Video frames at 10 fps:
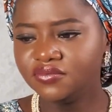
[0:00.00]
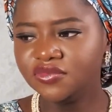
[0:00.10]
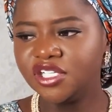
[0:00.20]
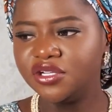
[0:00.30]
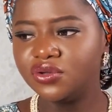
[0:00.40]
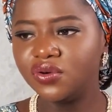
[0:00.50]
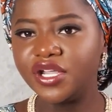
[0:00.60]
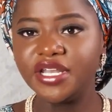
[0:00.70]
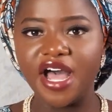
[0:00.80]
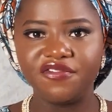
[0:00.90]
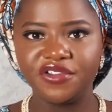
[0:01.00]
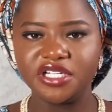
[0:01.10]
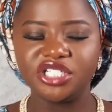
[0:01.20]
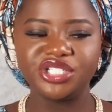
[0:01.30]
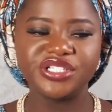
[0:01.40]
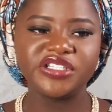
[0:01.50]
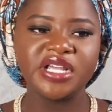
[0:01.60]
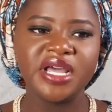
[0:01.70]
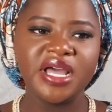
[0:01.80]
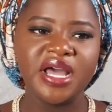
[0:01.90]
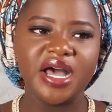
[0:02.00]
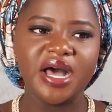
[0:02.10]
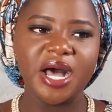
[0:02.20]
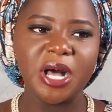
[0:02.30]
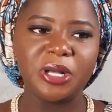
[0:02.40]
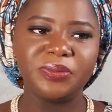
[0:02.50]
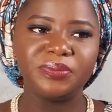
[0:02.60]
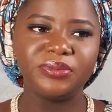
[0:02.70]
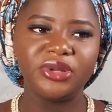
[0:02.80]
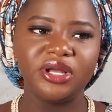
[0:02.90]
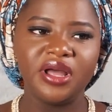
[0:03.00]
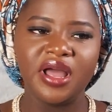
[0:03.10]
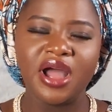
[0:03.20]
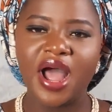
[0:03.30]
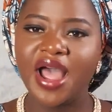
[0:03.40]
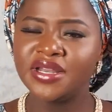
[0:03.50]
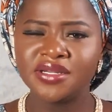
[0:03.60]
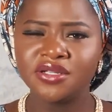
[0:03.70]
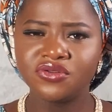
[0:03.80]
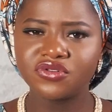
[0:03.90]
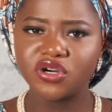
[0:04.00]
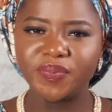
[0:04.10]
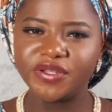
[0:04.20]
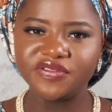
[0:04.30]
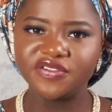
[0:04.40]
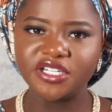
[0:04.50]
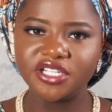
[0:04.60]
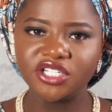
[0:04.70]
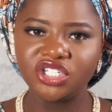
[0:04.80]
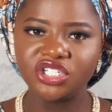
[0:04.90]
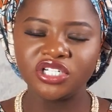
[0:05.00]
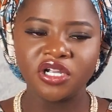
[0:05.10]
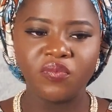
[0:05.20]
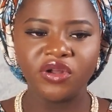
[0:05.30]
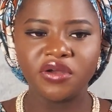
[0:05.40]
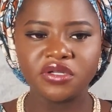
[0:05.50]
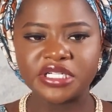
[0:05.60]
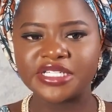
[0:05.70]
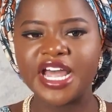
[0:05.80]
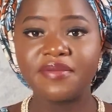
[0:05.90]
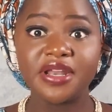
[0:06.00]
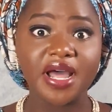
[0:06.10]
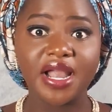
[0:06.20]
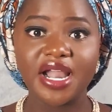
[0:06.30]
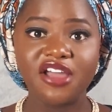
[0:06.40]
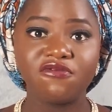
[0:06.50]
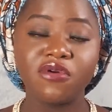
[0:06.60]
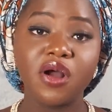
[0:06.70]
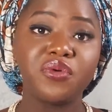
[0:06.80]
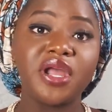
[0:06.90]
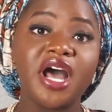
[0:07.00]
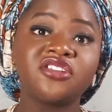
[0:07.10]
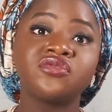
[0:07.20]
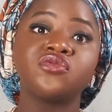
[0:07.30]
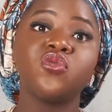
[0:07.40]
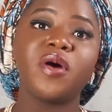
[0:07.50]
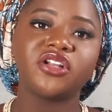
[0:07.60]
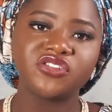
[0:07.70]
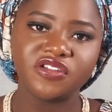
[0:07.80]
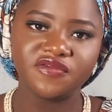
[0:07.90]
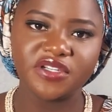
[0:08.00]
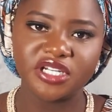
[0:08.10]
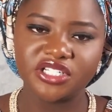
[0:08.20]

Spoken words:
you know, in our villages, I didn't grow up in the village, but there was a time in our life where we had to go back to the village.